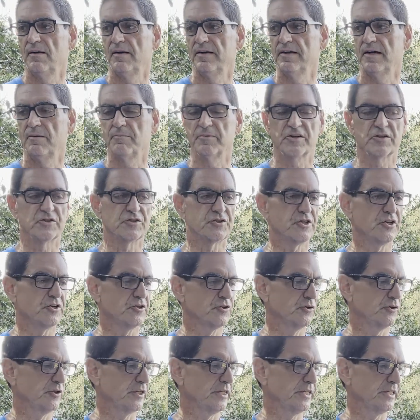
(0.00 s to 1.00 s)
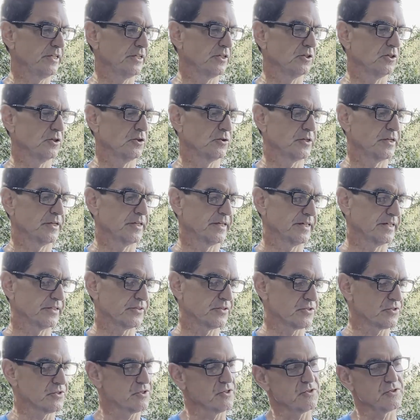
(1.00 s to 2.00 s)
I'm continually looking at
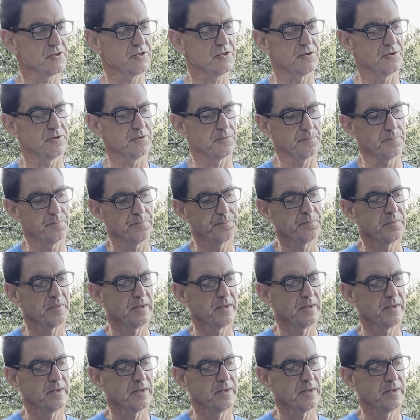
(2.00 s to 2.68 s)
the system,